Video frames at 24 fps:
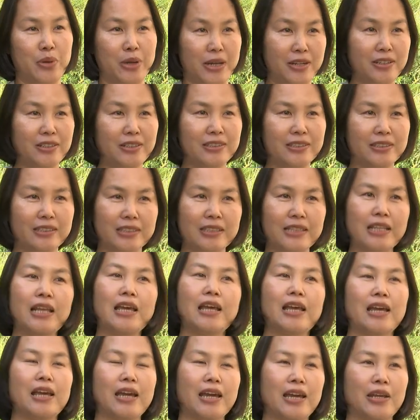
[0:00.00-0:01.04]
well
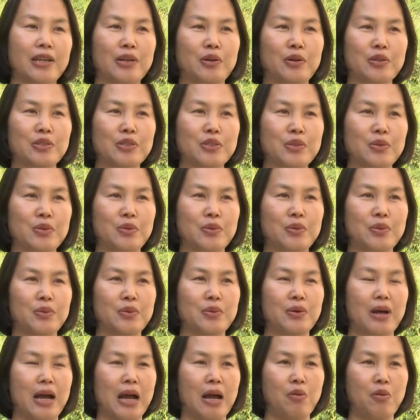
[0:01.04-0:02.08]
and also
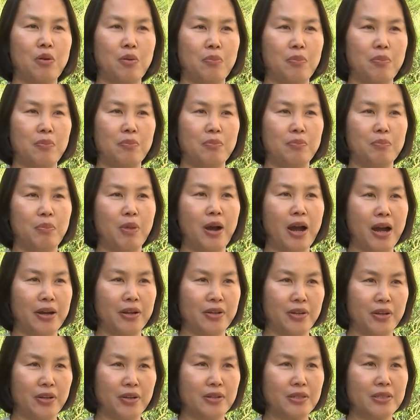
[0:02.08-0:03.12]
our
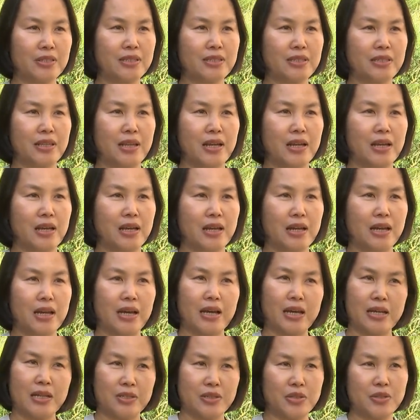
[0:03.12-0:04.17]
partners
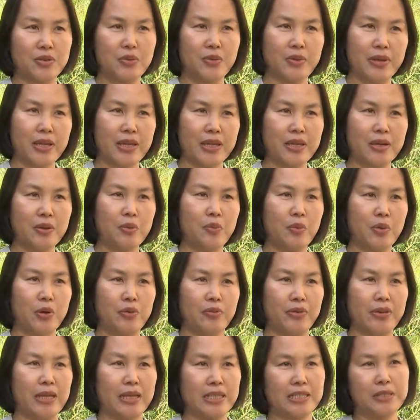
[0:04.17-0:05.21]
are doing what
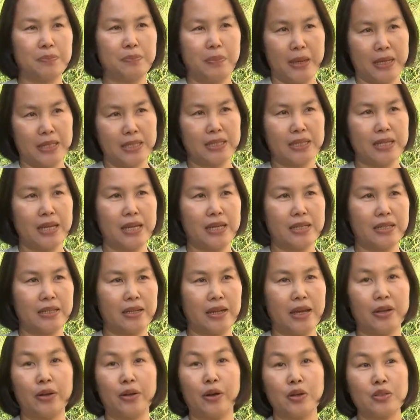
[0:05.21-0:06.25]
we expected
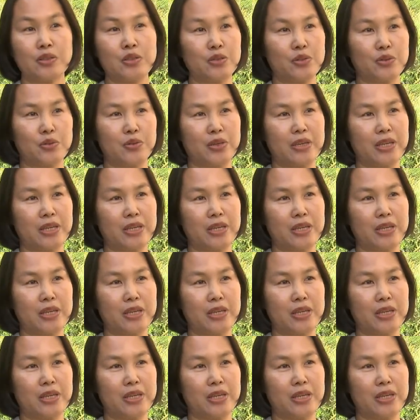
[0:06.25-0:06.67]
and also to